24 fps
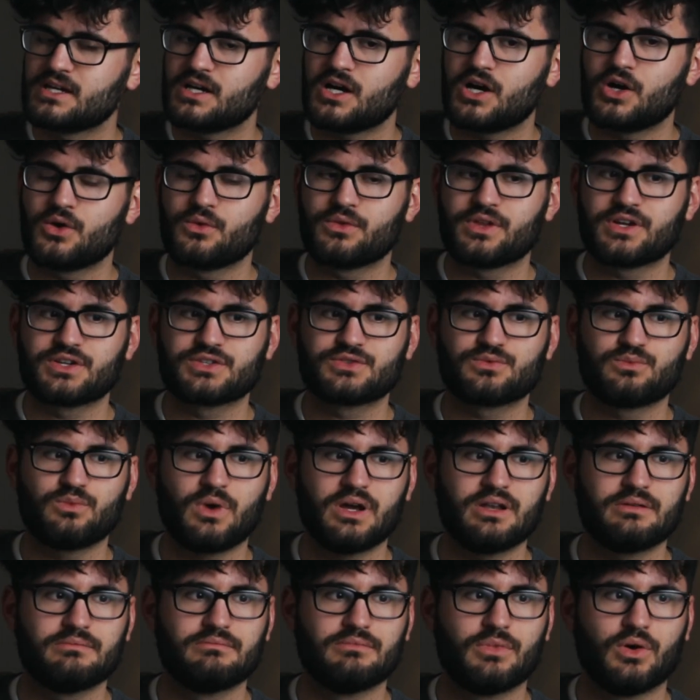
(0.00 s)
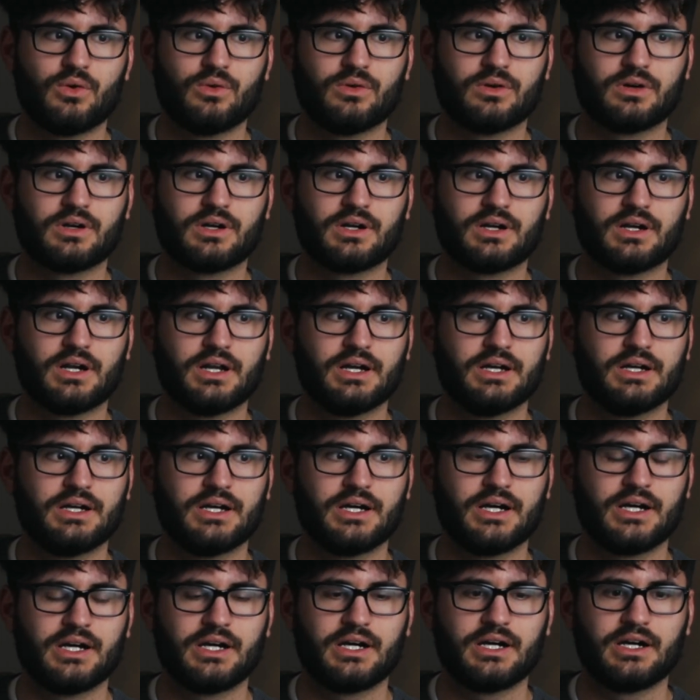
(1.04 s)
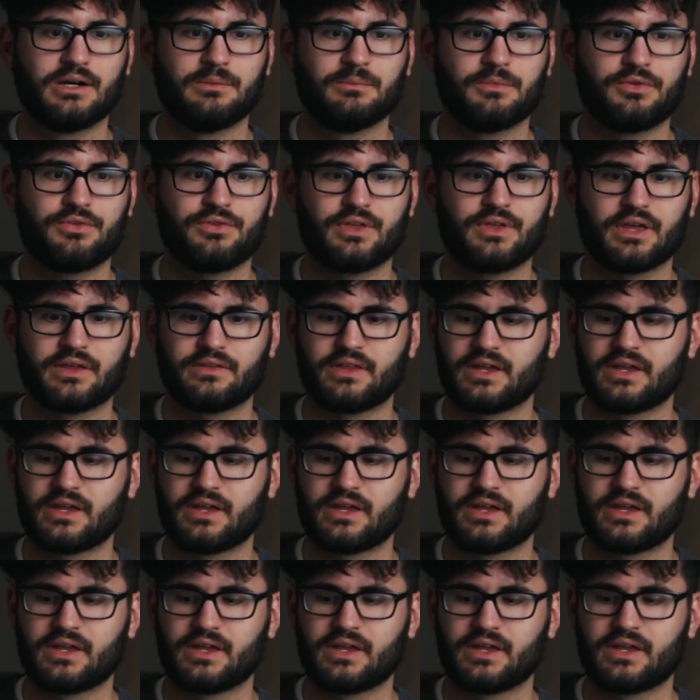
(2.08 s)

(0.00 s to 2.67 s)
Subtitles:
there's one more thing